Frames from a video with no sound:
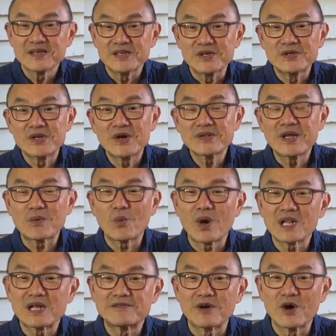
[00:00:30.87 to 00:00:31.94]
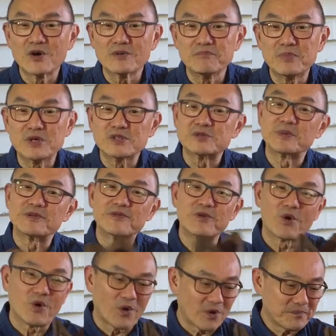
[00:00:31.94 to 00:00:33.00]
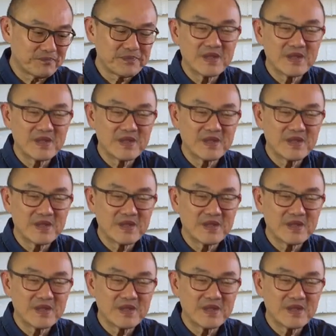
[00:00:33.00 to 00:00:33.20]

you know that while I've owned boots before,